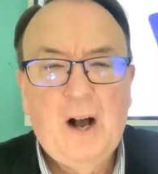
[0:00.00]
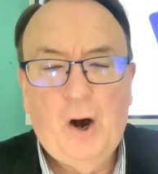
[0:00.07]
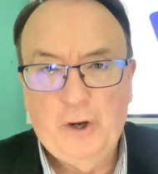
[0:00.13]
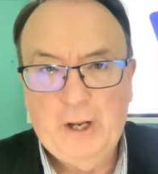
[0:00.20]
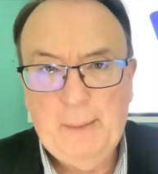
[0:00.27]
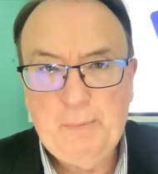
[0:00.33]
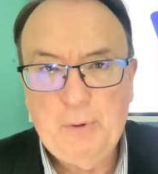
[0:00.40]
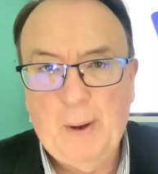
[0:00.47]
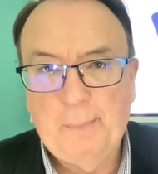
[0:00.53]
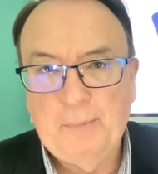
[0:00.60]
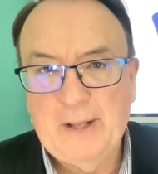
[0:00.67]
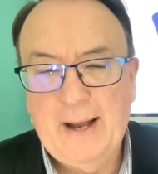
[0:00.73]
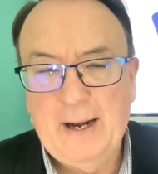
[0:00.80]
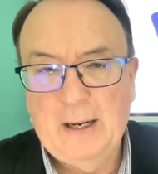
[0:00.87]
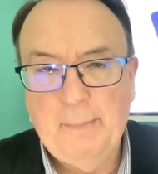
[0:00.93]
I'll keep you
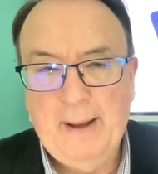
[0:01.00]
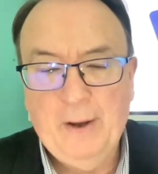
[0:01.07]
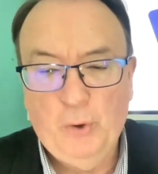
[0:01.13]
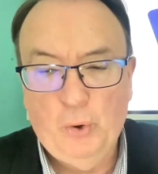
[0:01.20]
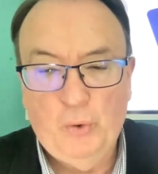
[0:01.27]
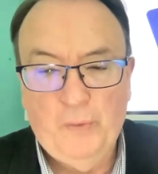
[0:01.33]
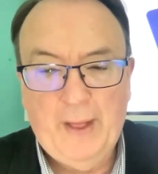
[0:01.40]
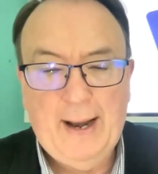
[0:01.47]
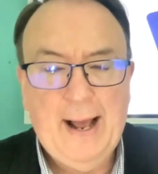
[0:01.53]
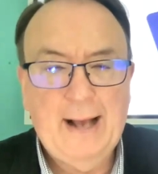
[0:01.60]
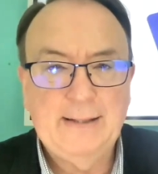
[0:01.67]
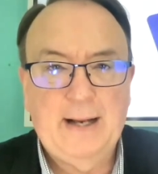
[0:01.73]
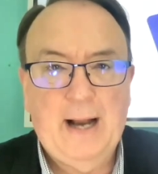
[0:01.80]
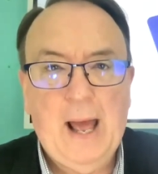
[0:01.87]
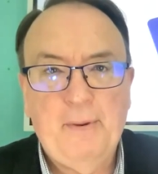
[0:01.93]
updated about all that
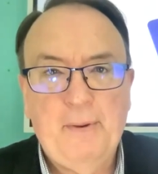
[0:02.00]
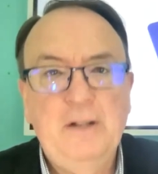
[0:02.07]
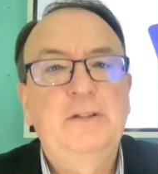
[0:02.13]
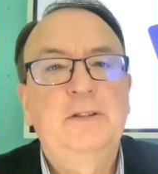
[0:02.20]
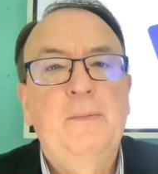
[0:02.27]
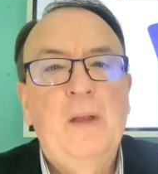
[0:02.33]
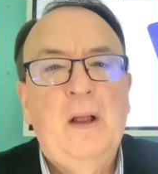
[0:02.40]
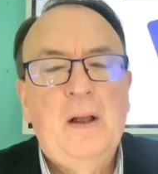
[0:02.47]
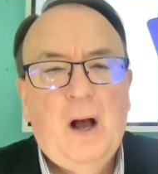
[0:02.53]
as it happens.